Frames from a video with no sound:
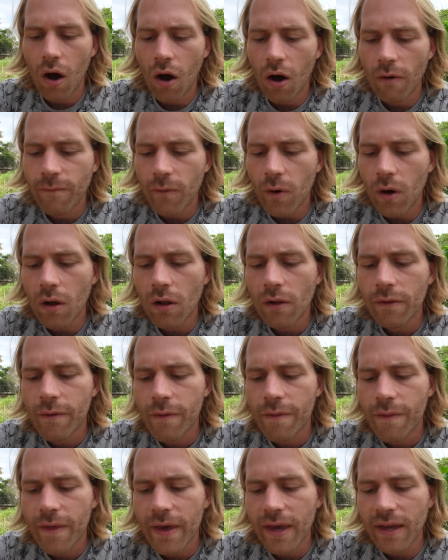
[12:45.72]
Of all the
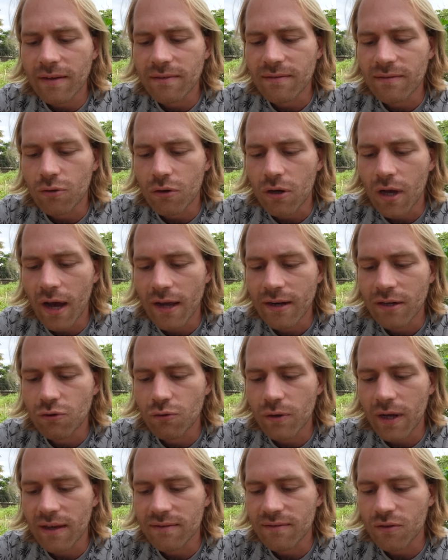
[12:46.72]
things your
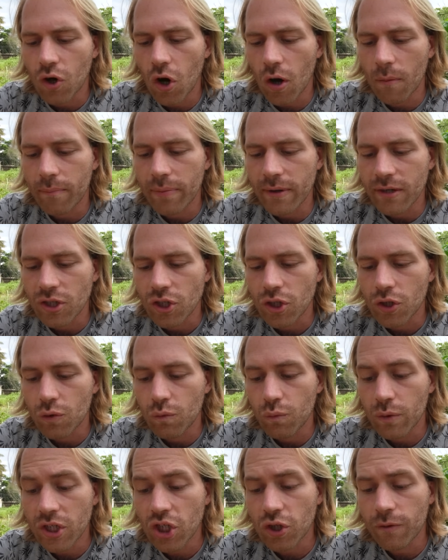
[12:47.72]
country has accomplished,
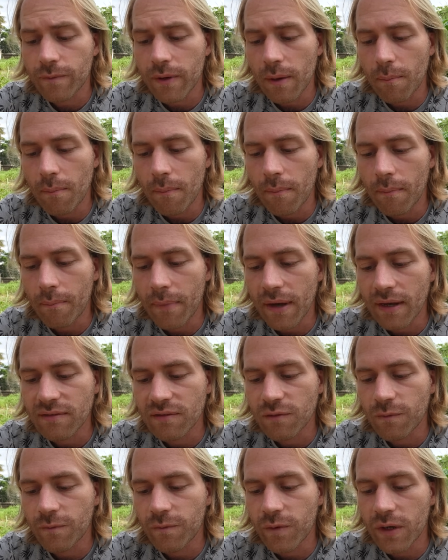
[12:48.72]
which of them
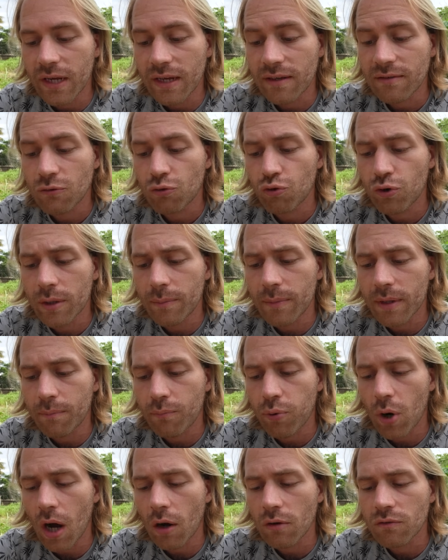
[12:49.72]
makes you feel extremely
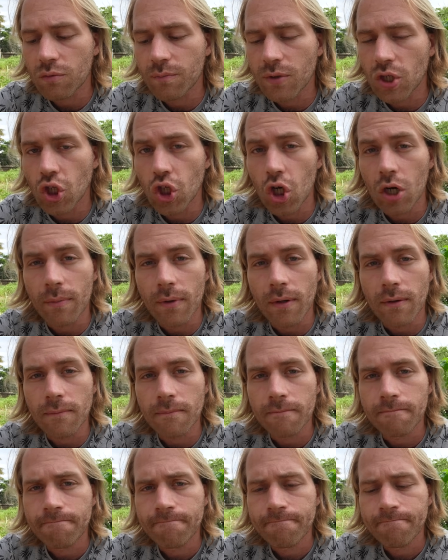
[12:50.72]
proud to be German?
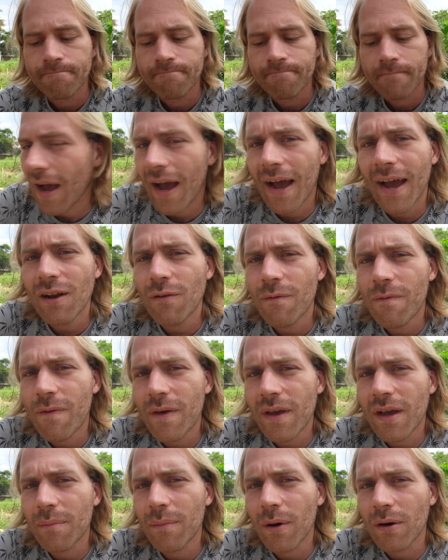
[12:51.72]
I had to
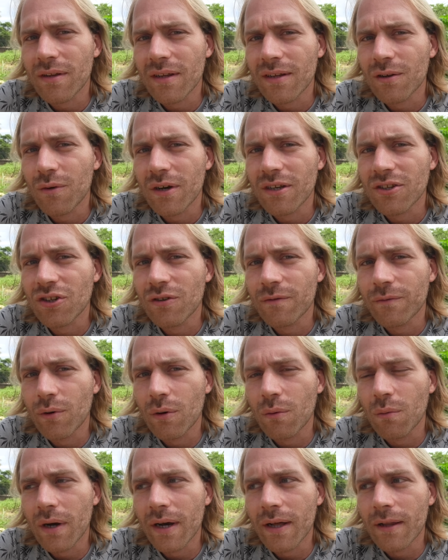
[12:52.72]
think about that question for
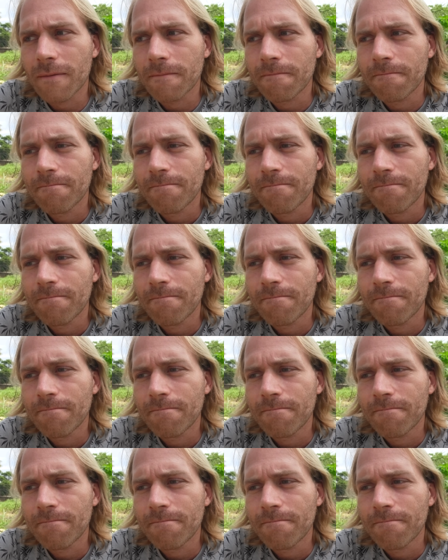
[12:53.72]
a while.